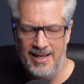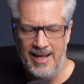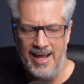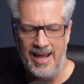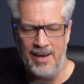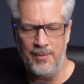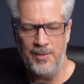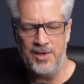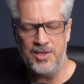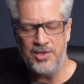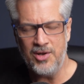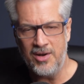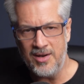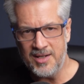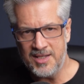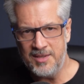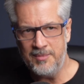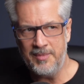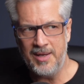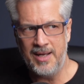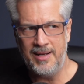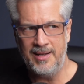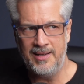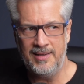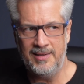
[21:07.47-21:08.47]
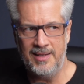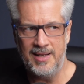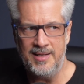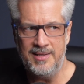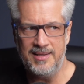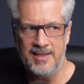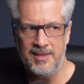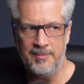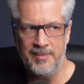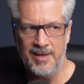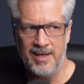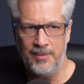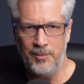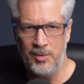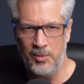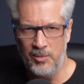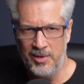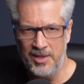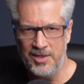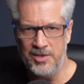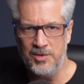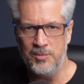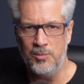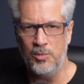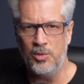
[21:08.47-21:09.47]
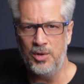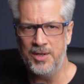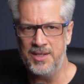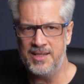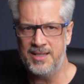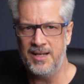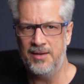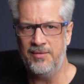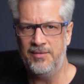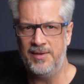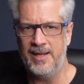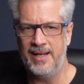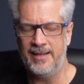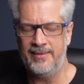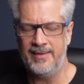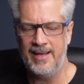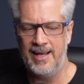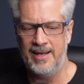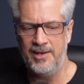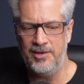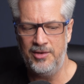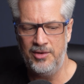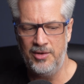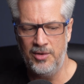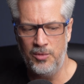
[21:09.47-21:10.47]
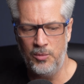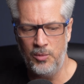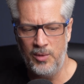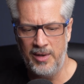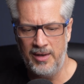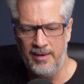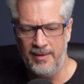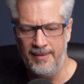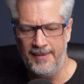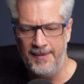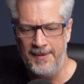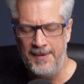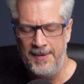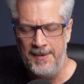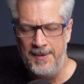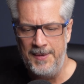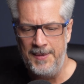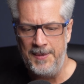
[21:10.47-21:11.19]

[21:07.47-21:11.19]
And we talked about in London about we want to do more stuff like that, where